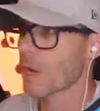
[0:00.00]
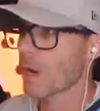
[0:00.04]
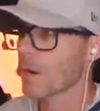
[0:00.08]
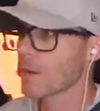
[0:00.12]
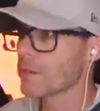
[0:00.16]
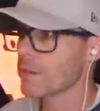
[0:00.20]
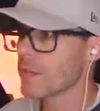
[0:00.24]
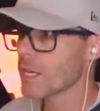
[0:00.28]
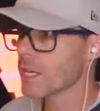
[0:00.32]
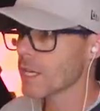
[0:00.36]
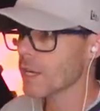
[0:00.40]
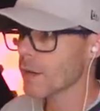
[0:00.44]
I
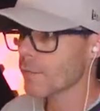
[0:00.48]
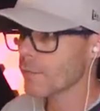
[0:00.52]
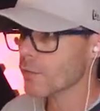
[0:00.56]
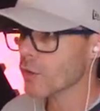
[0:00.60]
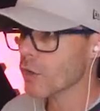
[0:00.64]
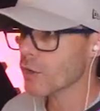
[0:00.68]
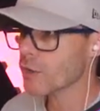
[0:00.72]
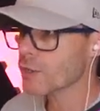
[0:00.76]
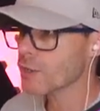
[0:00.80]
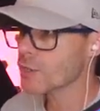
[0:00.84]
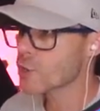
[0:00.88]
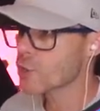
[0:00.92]
think I've
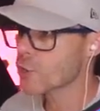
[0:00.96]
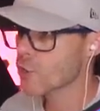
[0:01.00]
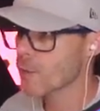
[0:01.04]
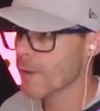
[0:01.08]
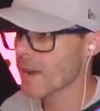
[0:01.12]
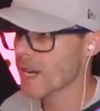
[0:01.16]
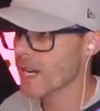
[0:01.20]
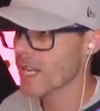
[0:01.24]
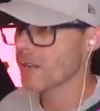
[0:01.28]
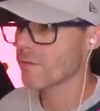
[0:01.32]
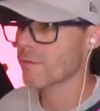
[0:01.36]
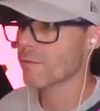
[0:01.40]
got too
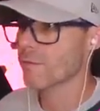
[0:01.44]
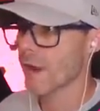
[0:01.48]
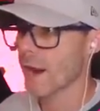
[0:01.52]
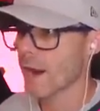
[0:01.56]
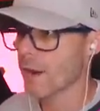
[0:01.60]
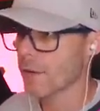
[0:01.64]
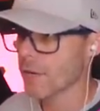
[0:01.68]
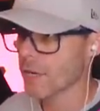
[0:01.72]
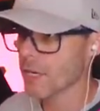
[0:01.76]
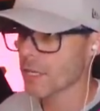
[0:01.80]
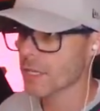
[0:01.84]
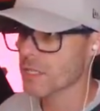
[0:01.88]
many
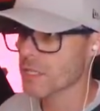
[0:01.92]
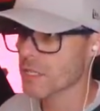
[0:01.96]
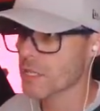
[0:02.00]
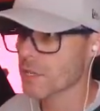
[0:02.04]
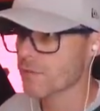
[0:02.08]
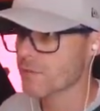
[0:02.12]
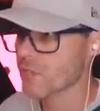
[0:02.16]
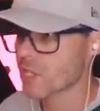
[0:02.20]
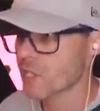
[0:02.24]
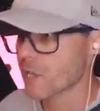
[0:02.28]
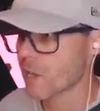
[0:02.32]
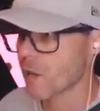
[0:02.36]
variants
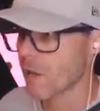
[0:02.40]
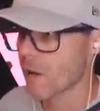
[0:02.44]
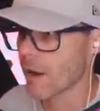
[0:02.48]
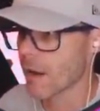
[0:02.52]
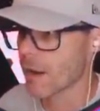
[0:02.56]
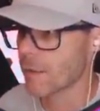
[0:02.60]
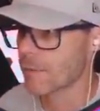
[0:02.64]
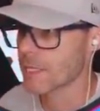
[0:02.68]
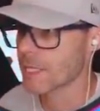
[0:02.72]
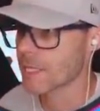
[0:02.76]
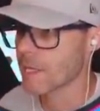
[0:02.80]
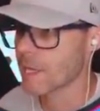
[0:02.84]
of
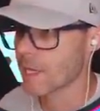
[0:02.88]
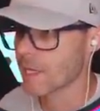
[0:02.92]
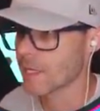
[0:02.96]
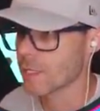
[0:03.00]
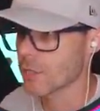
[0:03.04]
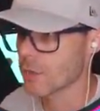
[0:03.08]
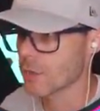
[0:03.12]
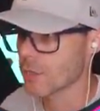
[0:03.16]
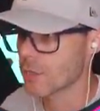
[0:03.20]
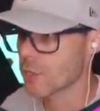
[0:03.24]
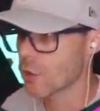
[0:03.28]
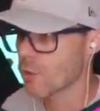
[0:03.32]
slimes. Like,
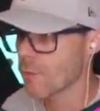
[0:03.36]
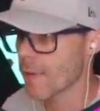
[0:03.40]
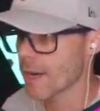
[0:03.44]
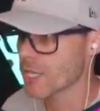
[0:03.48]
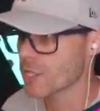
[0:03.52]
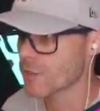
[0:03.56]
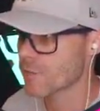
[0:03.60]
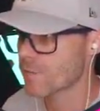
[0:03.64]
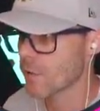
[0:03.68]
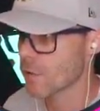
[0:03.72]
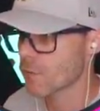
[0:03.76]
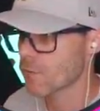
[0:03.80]
too
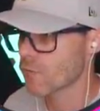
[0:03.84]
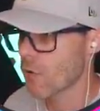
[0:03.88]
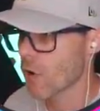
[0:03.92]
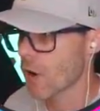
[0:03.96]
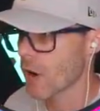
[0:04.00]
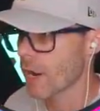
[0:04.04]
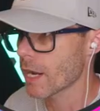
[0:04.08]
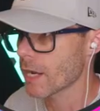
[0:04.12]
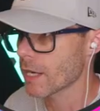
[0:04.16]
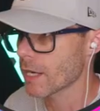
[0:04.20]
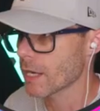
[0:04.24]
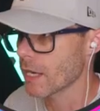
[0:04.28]
much
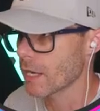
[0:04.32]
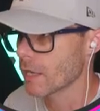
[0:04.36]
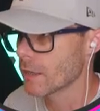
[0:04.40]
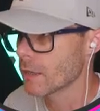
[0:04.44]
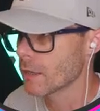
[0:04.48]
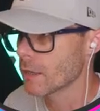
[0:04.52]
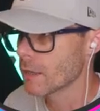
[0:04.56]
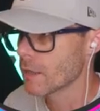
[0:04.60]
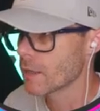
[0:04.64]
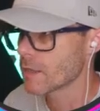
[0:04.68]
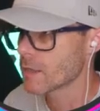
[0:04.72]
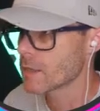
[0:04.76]
variety.
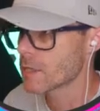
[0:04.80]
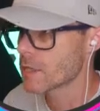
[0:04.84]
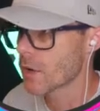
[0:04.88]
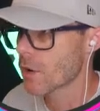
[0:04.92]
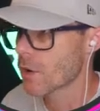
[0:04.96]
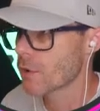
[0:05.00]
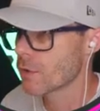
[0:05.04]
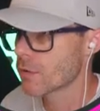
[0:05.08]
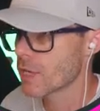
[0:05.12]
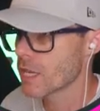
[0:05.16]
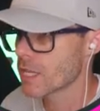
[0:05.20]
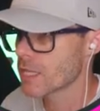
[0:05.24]

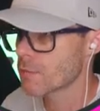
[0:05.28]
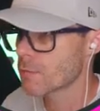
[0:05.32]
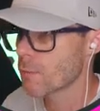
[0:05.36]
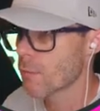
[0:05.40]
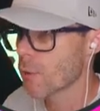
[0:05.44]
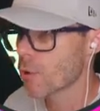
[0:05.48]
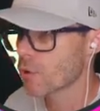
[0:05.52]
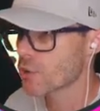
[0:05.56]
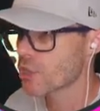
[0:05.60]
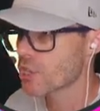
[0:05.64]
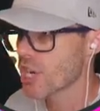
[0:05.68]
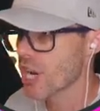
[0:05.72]
So there's
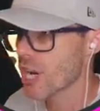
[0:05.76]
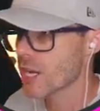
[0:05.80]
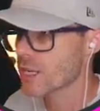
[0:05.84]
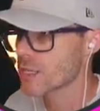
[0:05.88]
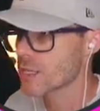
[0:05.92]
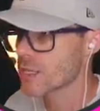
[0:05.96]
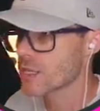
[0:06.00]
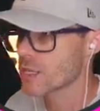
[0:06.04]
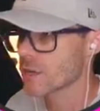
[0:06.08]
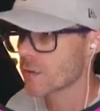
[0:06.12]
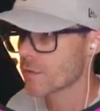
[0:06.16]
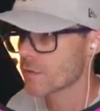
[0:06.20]
more
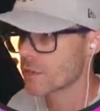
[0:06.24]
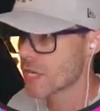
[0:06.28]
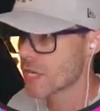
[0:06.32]
chances of